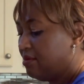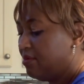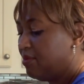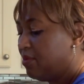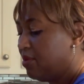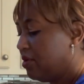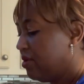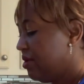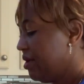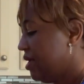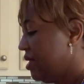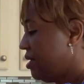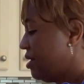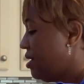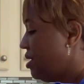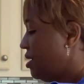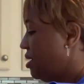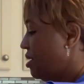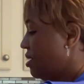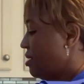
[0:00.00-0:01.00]
boil
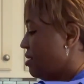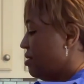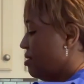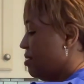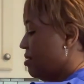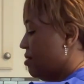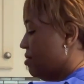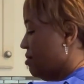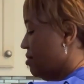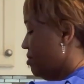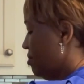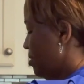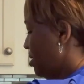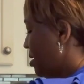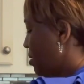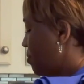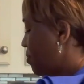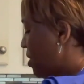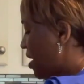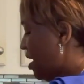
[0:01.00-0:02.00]

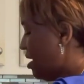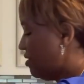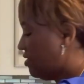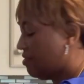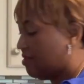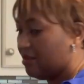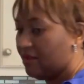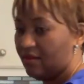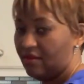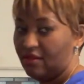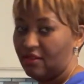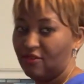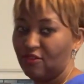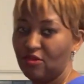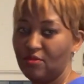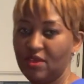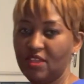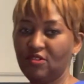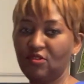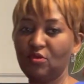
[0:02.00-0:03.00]
the paste, the
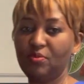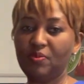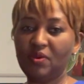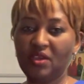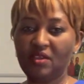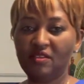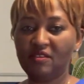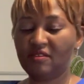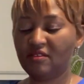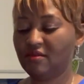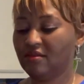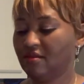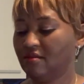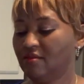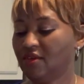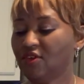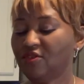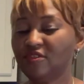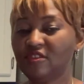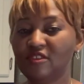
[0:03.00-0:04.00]
tomato paste,
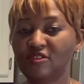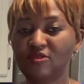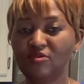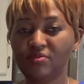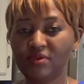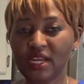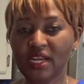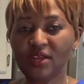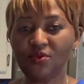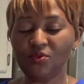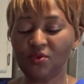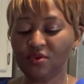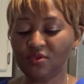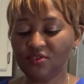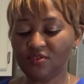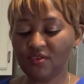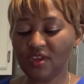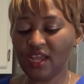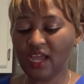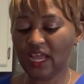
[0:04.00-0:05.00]
because it's really
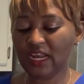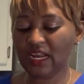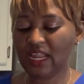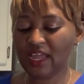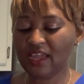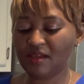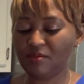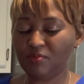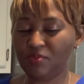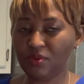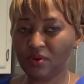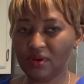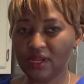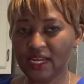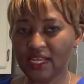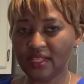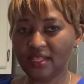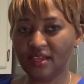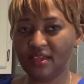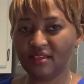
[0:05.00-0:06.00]
watery. I like
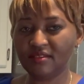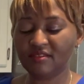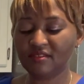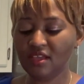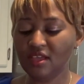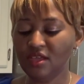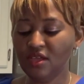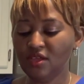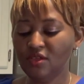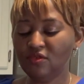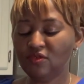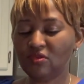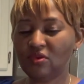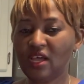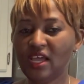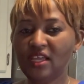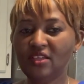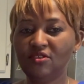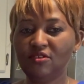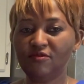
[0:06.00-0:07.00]
boiling it to
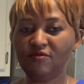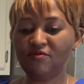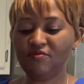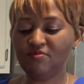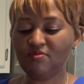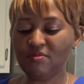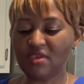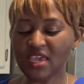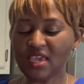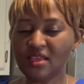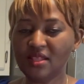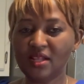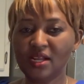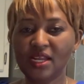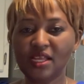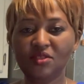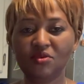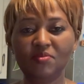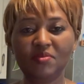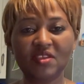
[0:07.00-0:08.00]
kind of make it a
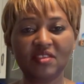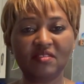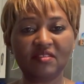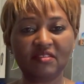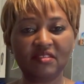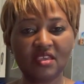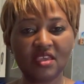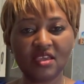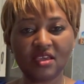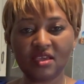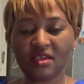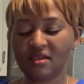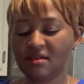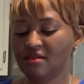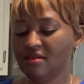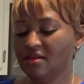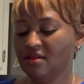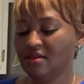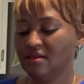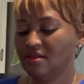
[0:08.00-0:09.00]
little bit thick,
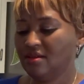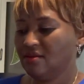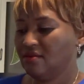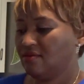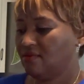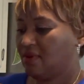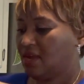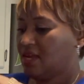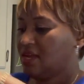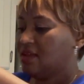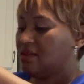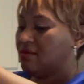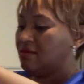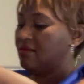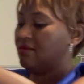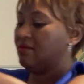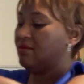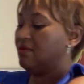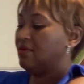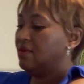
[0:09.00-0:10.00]
right?
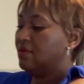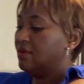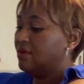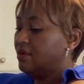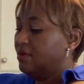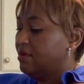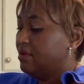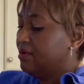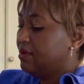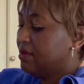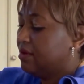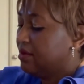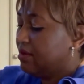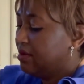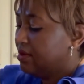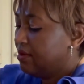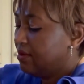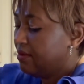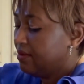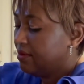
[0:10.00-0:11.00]

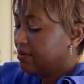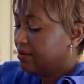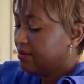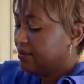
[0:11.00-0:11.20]
I'm